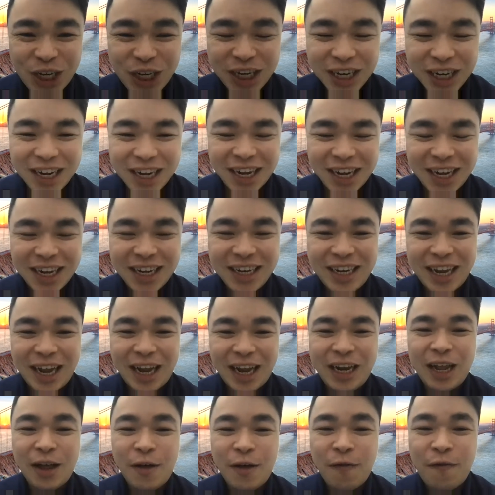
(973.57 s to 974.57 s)
sure
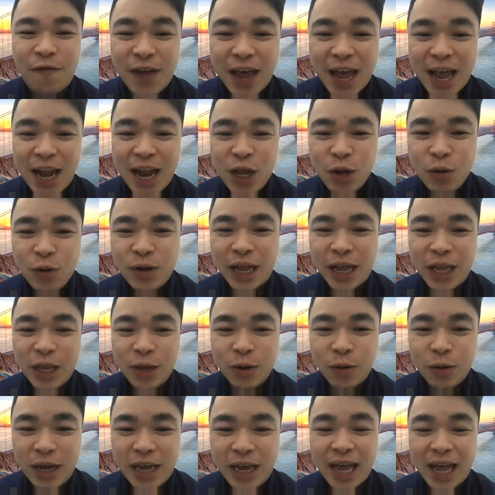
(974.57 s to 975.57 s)
that the value
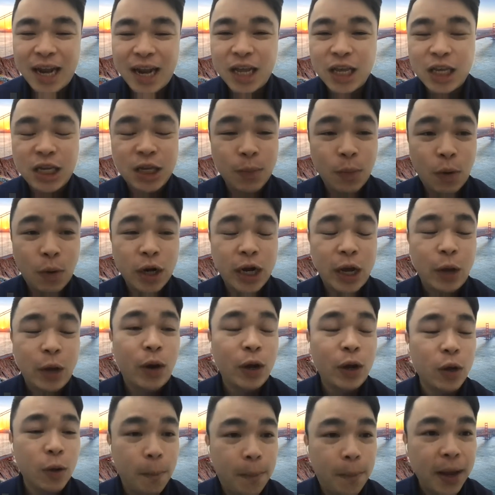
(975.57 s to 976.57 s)
that you get is more than
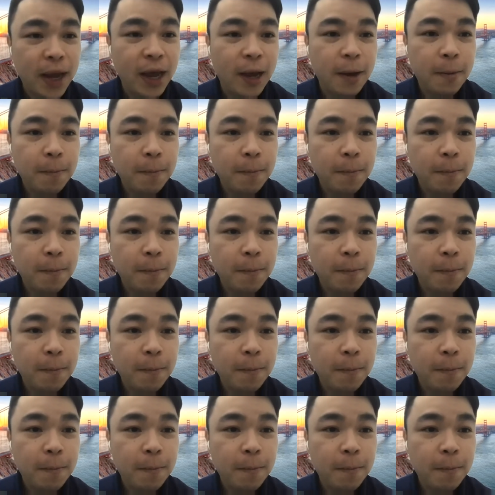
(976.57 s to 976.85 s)
what you pay.